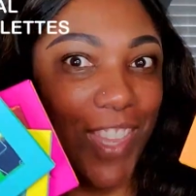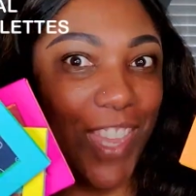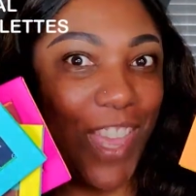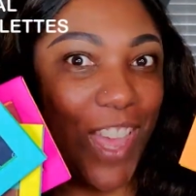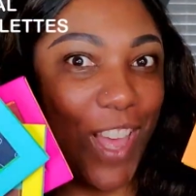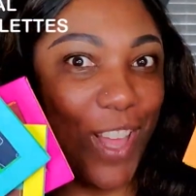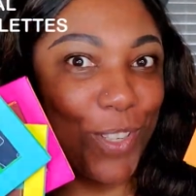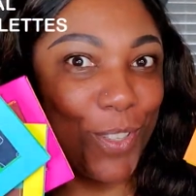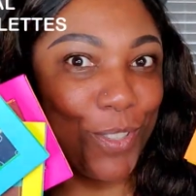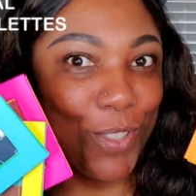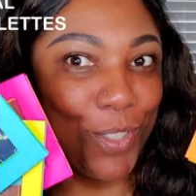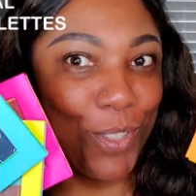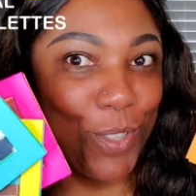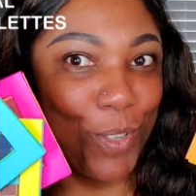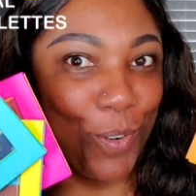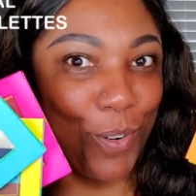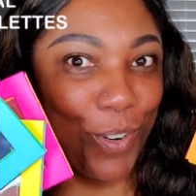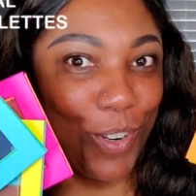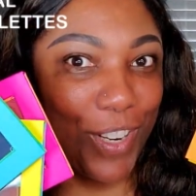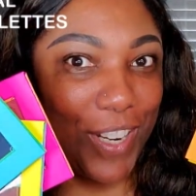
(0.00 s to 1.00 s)
color
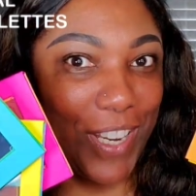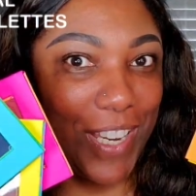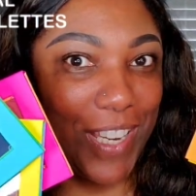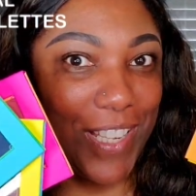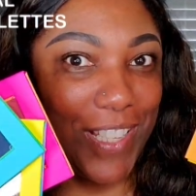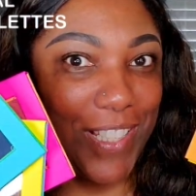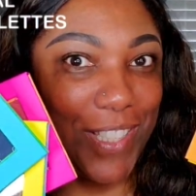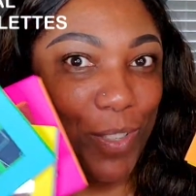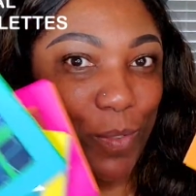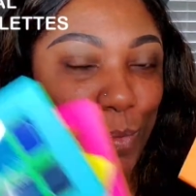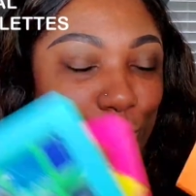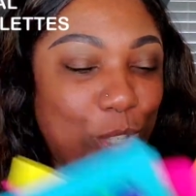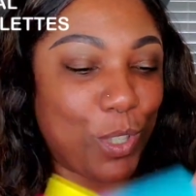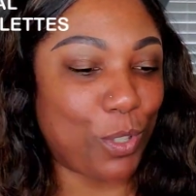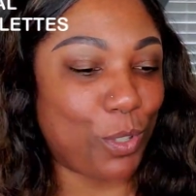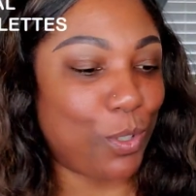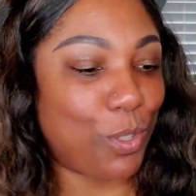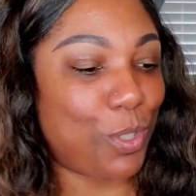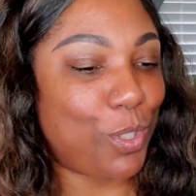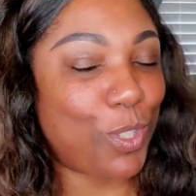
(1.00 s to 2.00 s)
stories, which
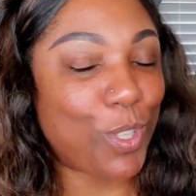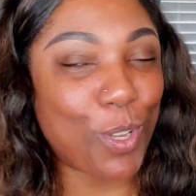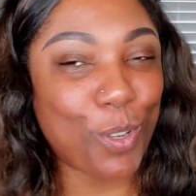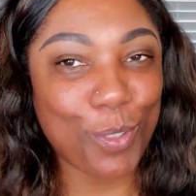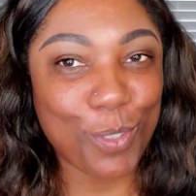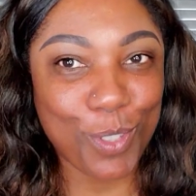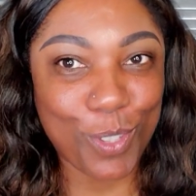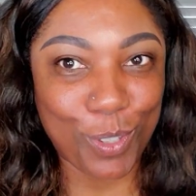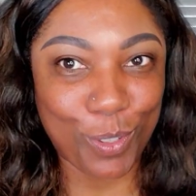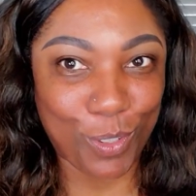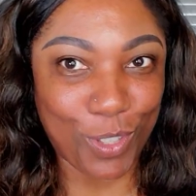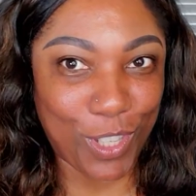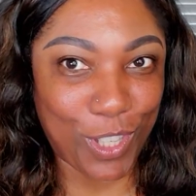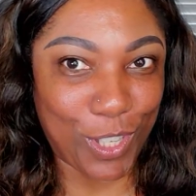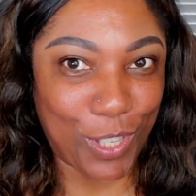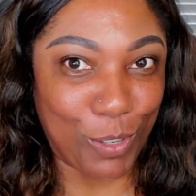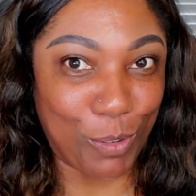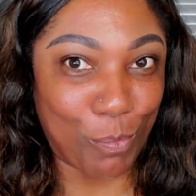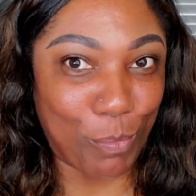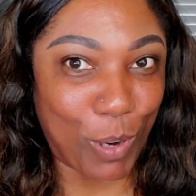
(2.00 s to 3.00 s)
are so, so
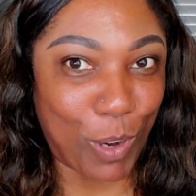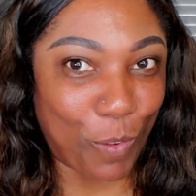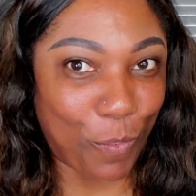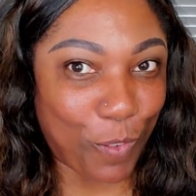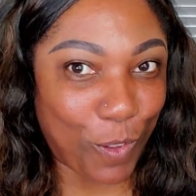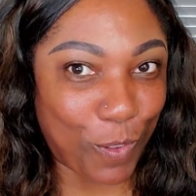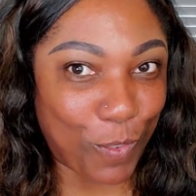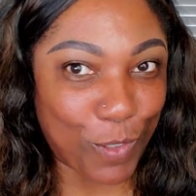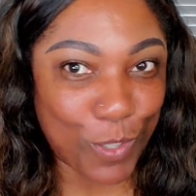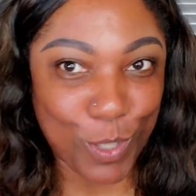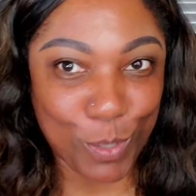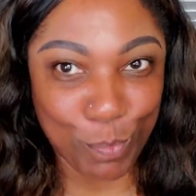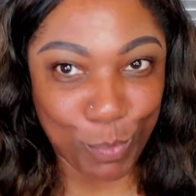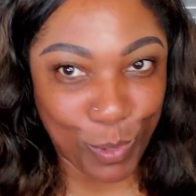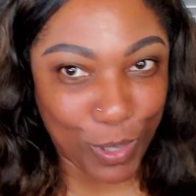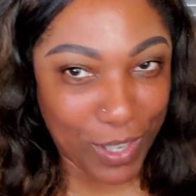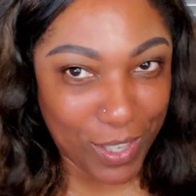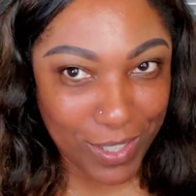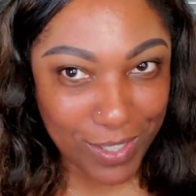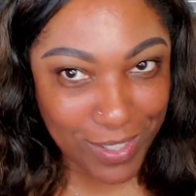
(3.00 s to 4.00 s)
cute. Perfect for
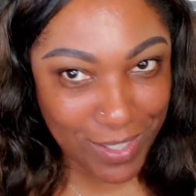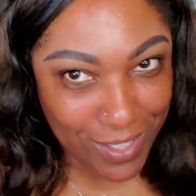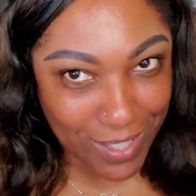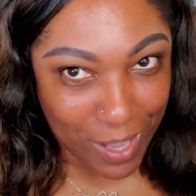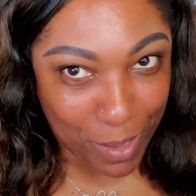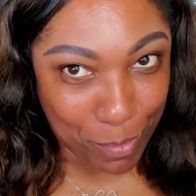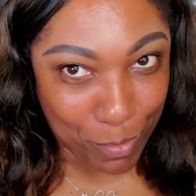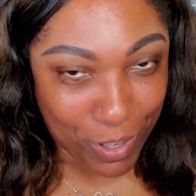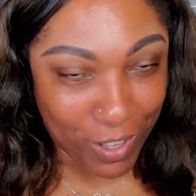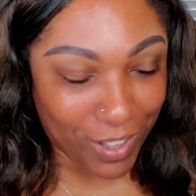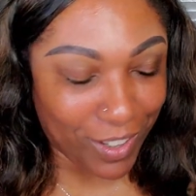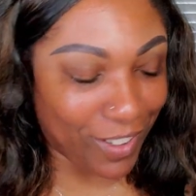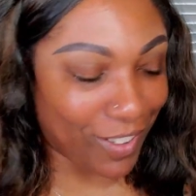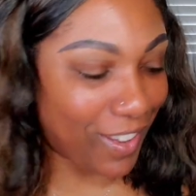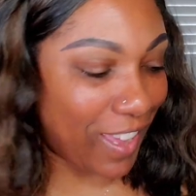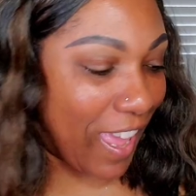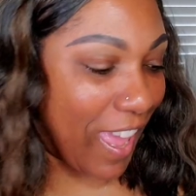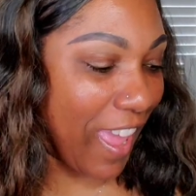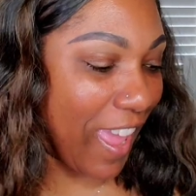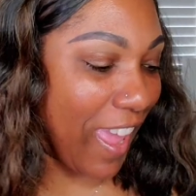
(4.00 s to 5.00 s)
spring and summer,
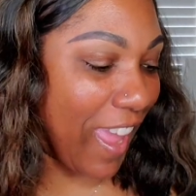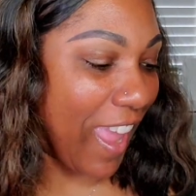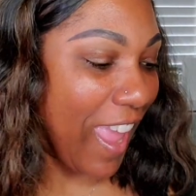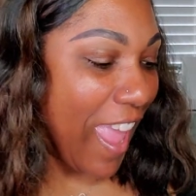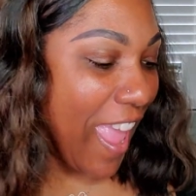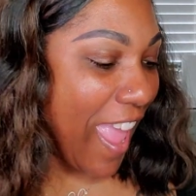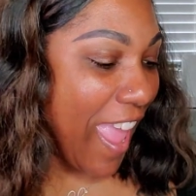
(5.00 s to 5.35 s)
okay?